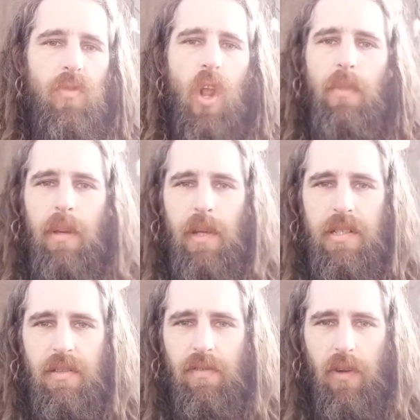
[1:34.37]
maybe it's
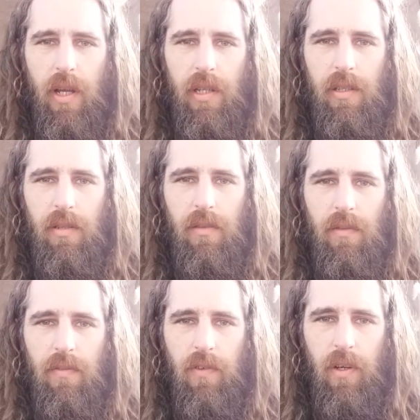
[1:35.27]
a friend
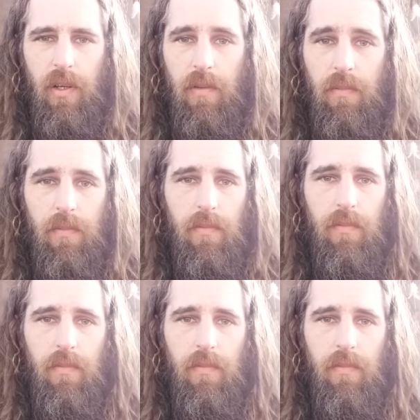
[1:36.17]
from